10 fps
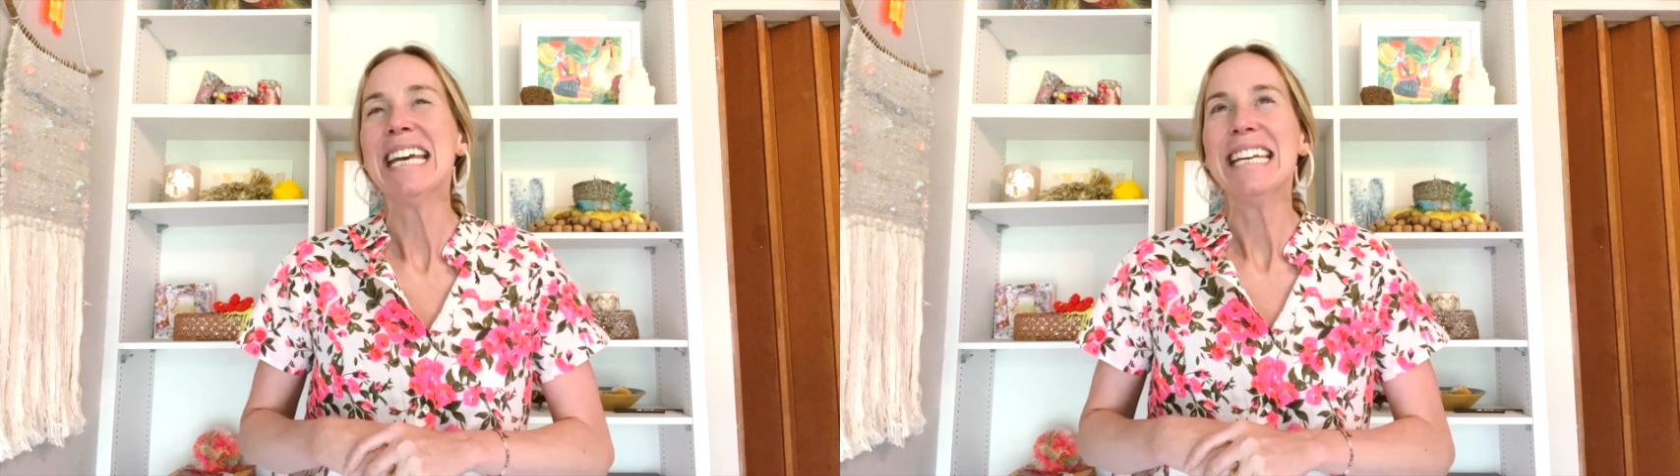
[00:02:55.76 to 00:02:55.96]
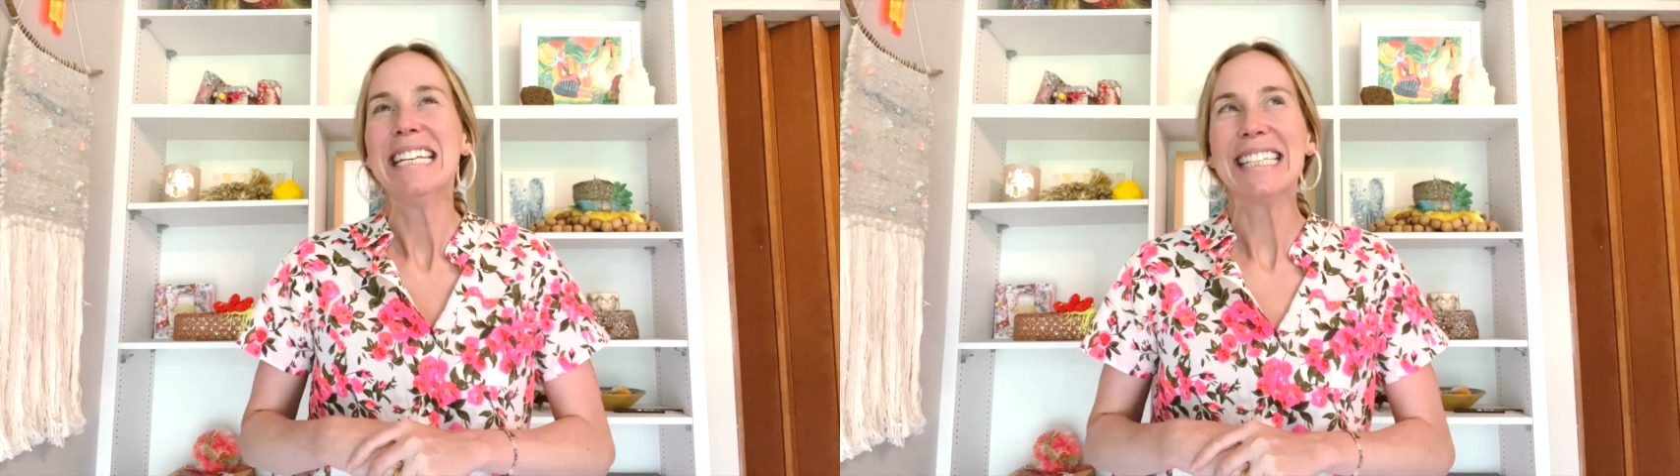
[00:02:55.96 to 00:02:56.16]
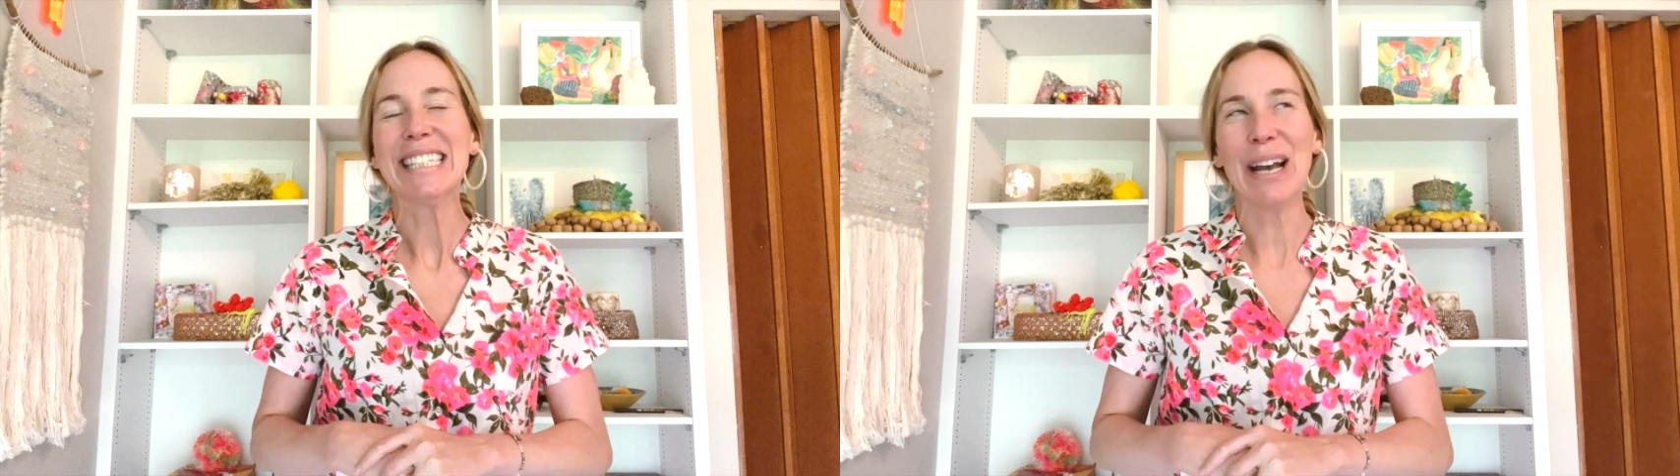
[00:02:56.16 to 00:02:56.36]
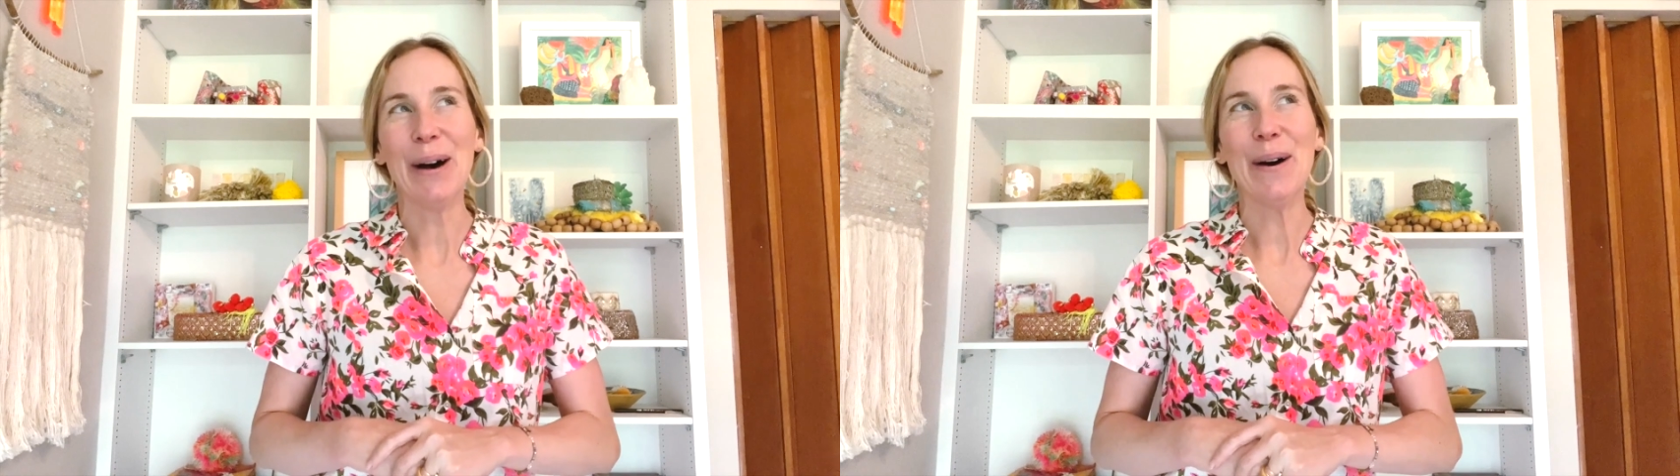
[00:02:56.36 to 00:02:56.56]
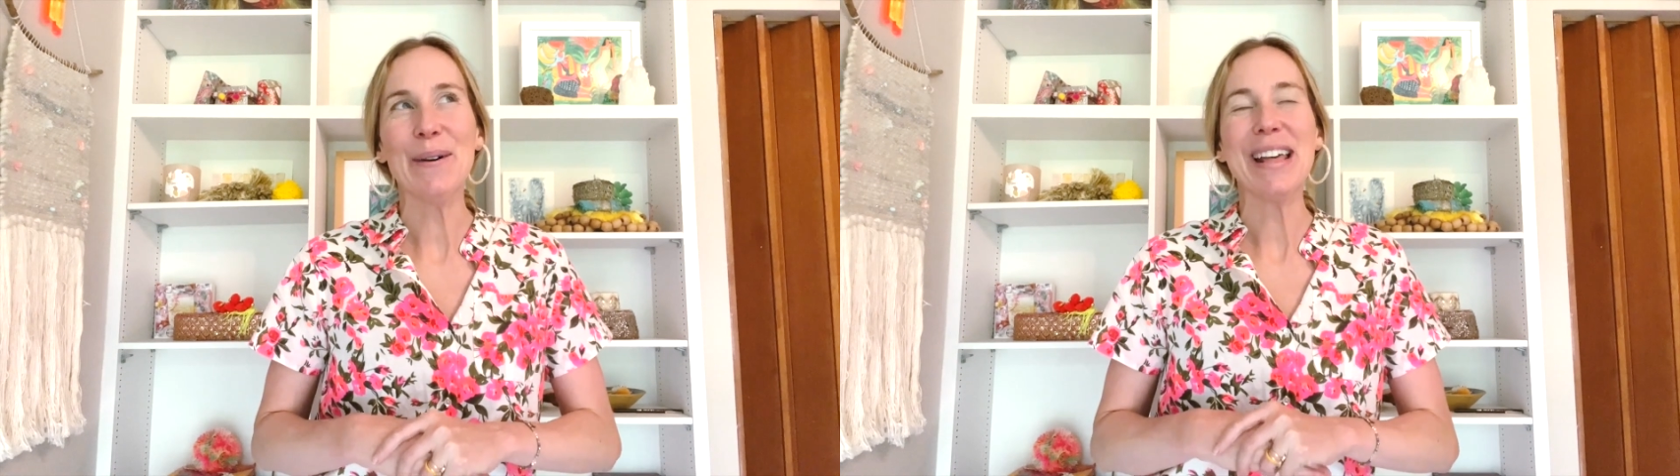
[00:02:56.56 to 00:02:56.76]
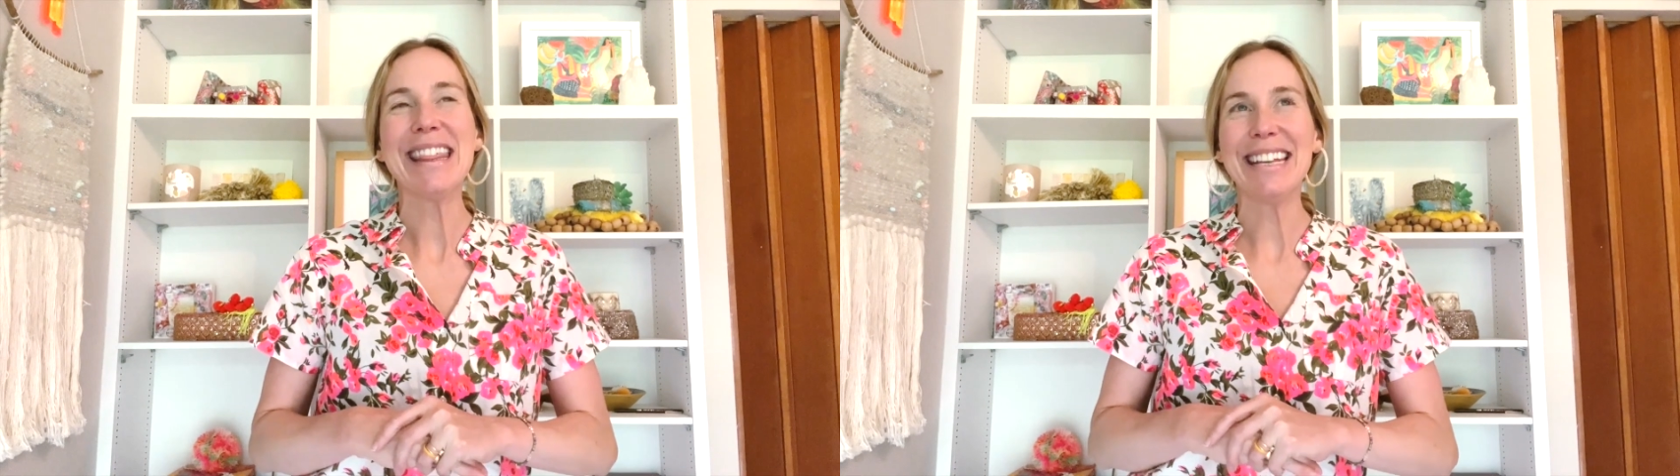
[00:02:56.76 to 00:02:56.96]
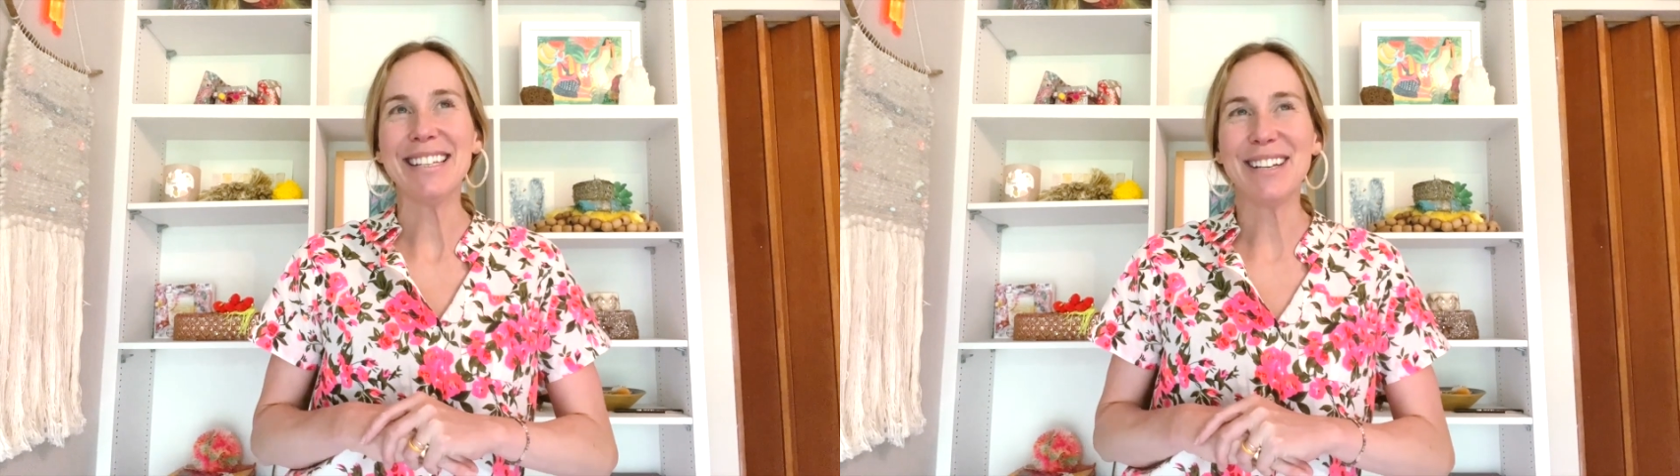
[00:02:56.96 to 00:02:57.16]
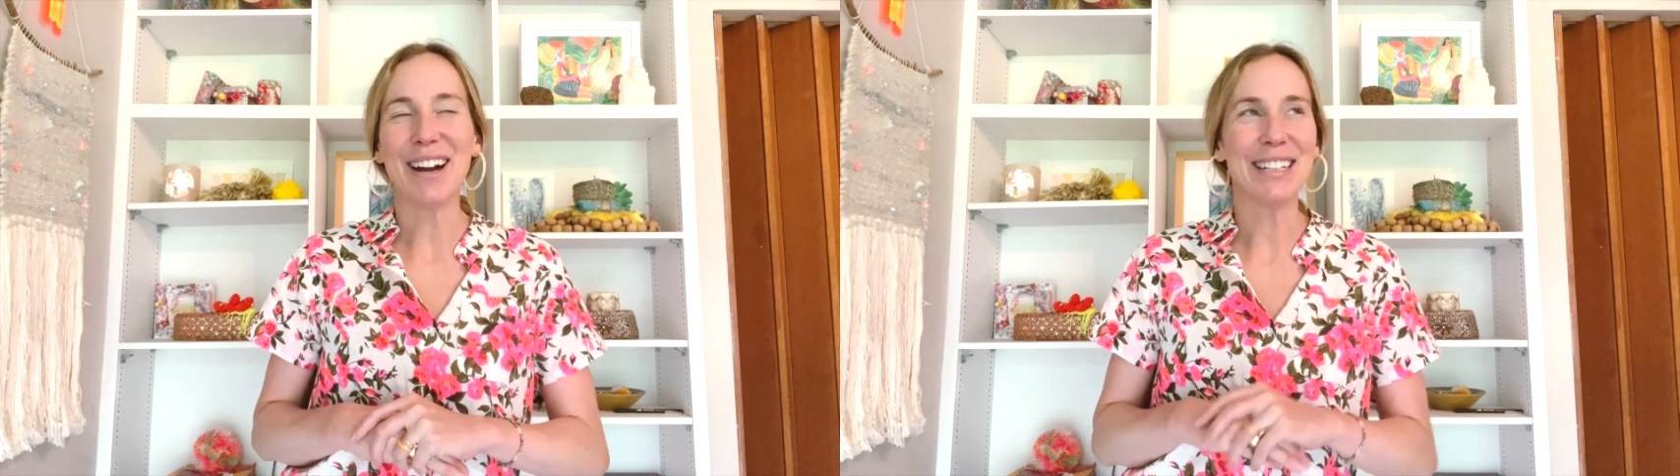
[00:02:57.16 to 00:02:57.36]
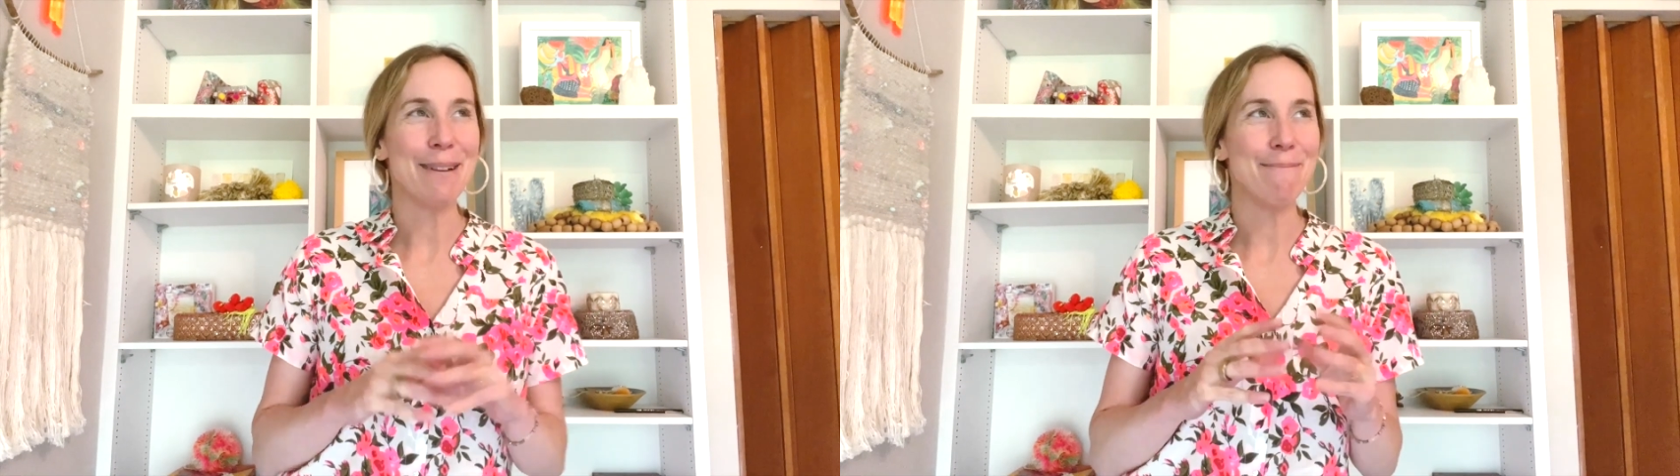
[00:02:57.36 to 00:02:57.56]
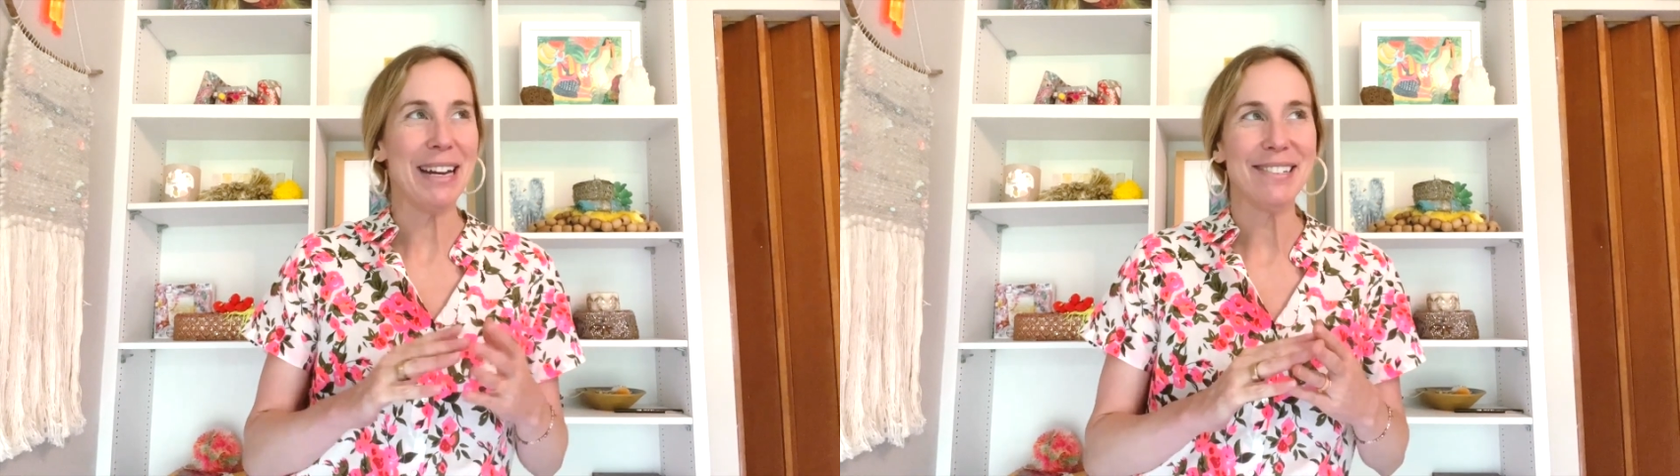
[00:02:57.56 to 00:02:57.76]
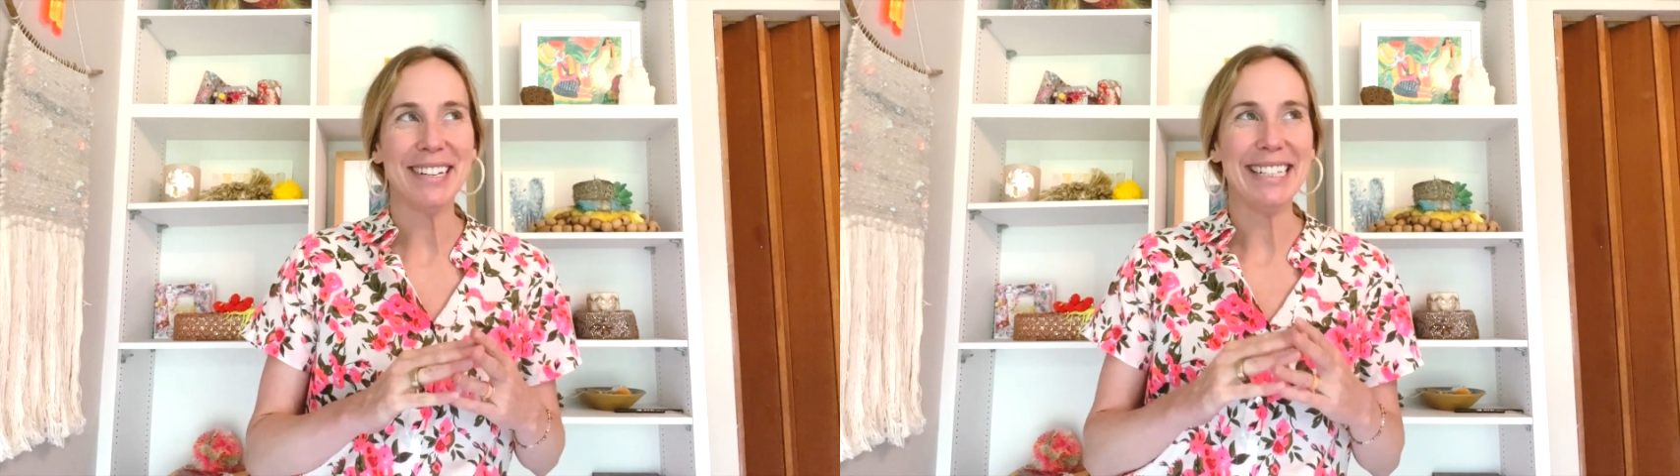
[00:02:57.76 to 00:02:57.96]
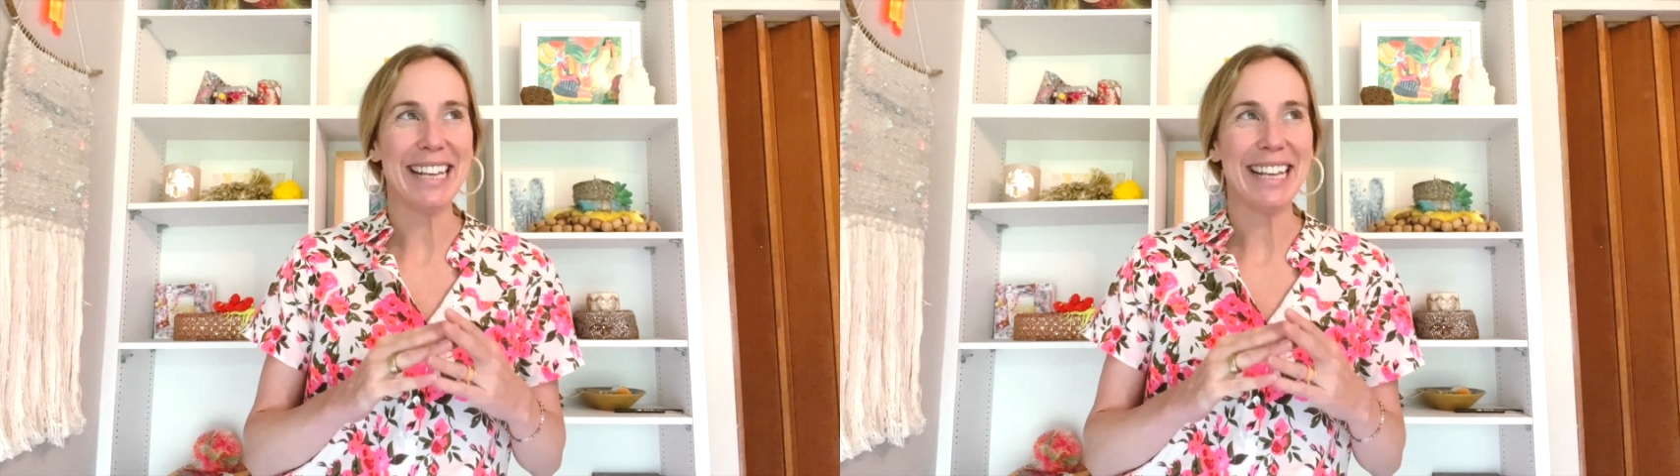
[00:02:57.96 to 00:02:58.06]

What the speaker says: So these yarns I mentioned,